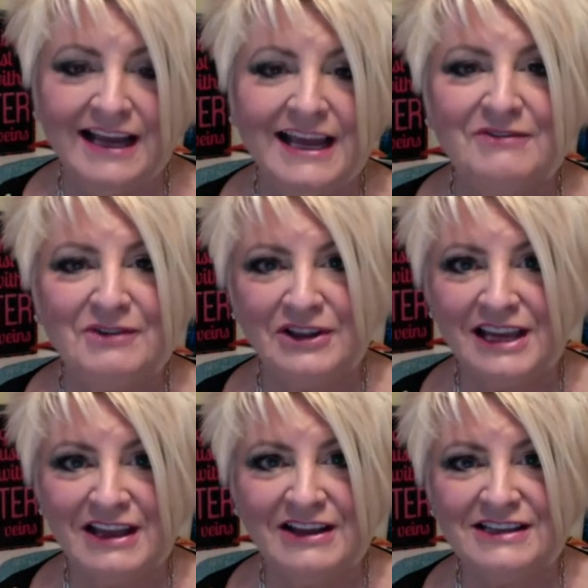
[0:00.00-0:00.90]
If you're
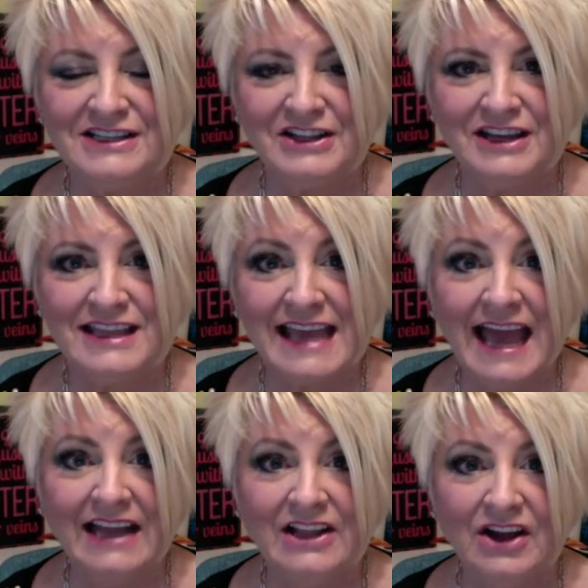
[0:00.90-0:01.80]
looking to look in the
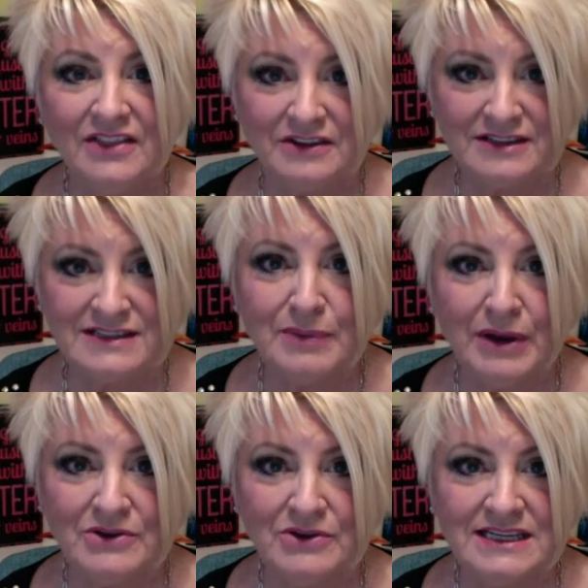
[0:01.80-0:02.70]
catalog, there is a
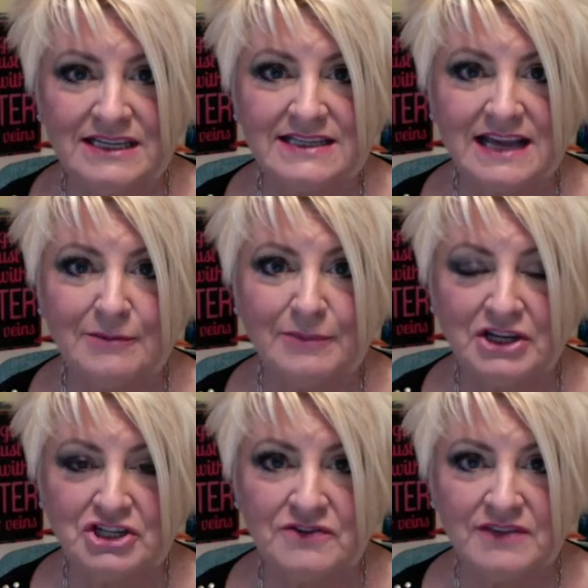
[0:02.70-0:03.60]
post and it's got a
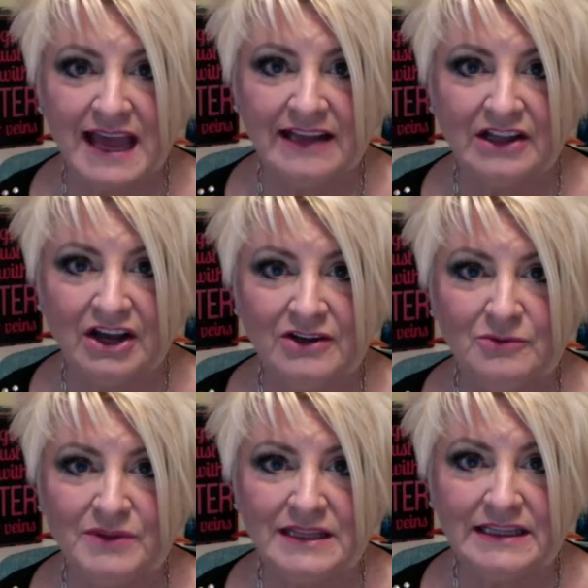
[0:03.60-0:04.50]
picture of the catalog
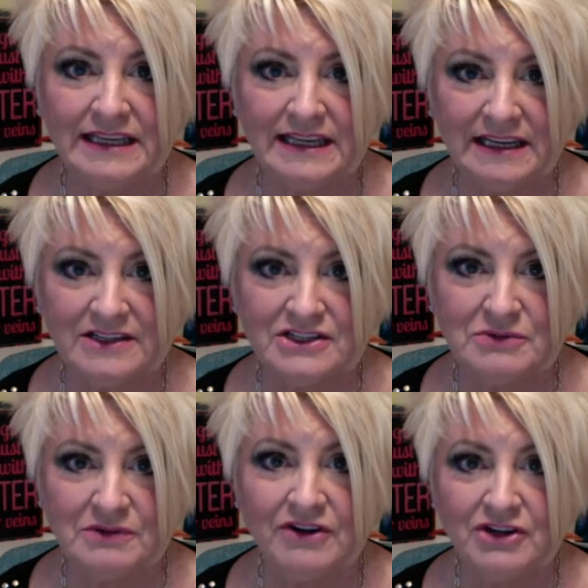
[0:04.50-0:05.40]
with the link
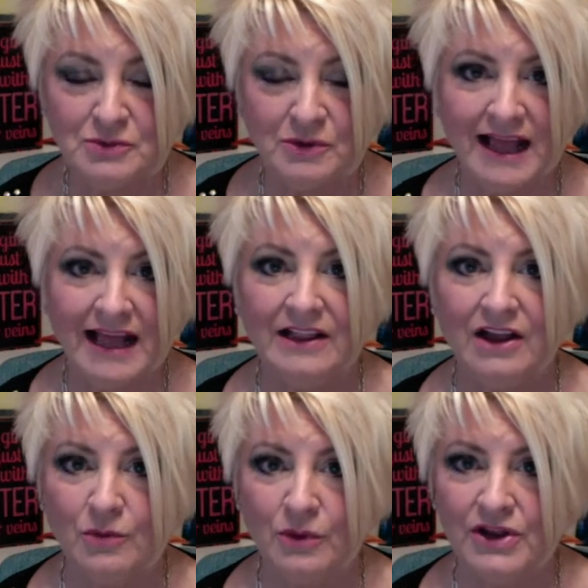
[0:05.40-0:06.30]
to a virtual
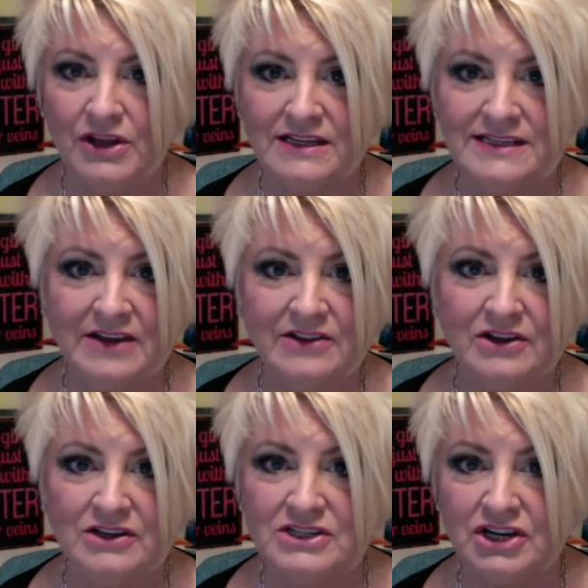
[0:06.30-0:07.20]
catalog where you can
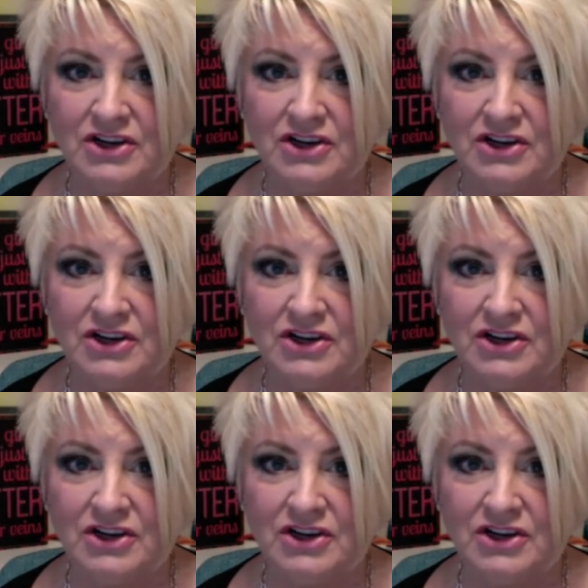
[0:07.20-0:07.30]
download it to your